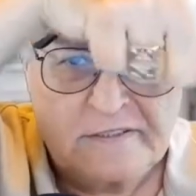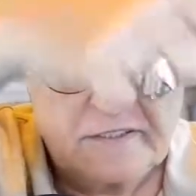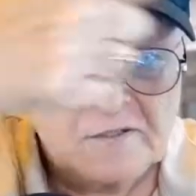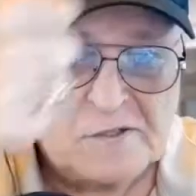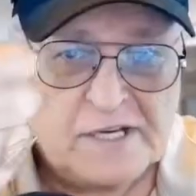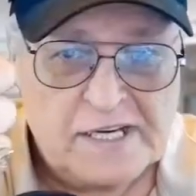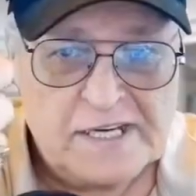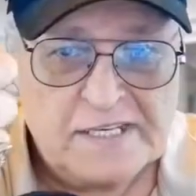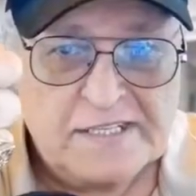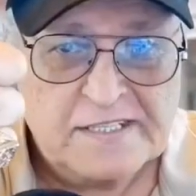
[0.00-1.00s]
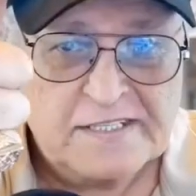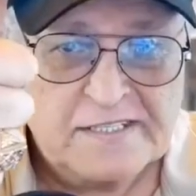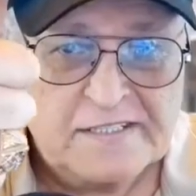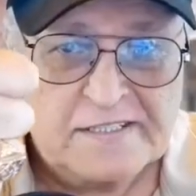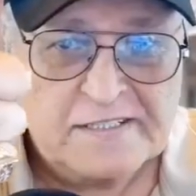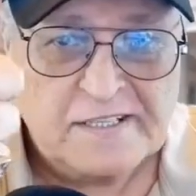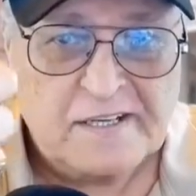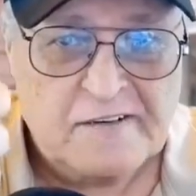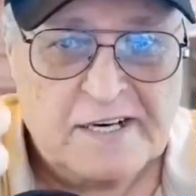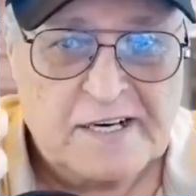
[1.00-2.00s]
Okay?
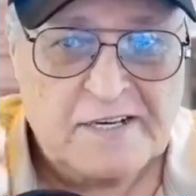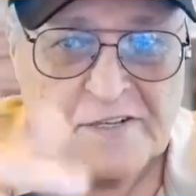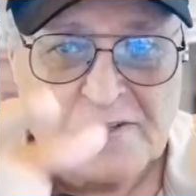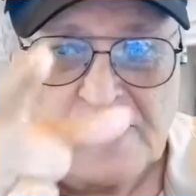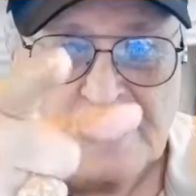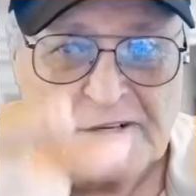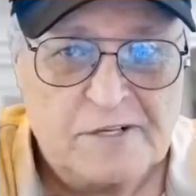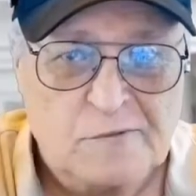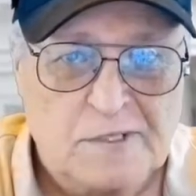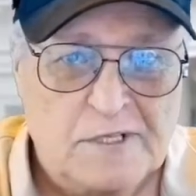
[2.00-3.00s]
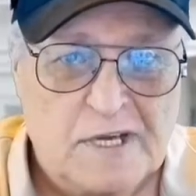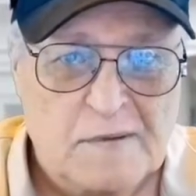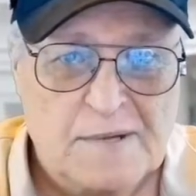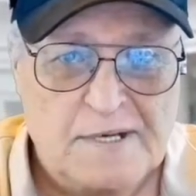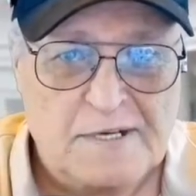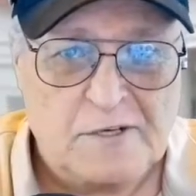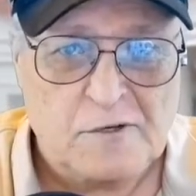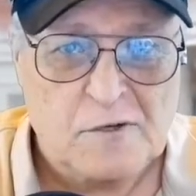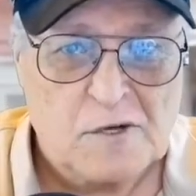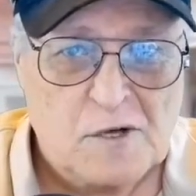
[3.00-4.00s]
Alright, you have a good one. I'm out of here.
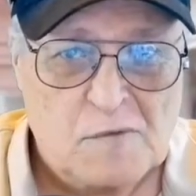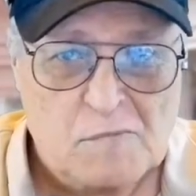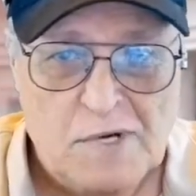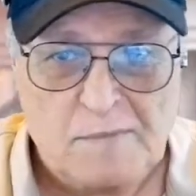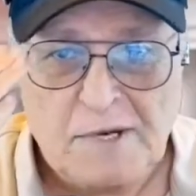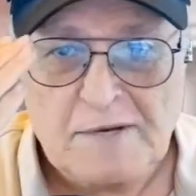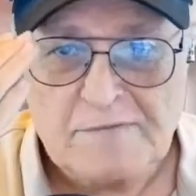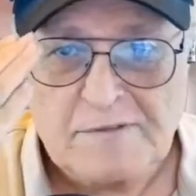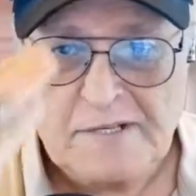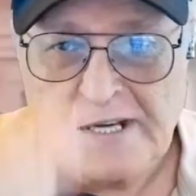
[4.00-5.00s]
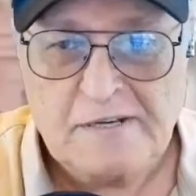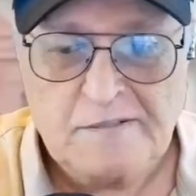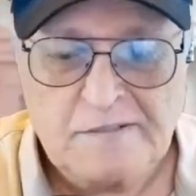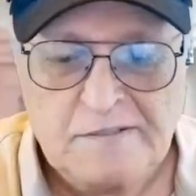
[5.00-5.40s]
Bye-bye for now.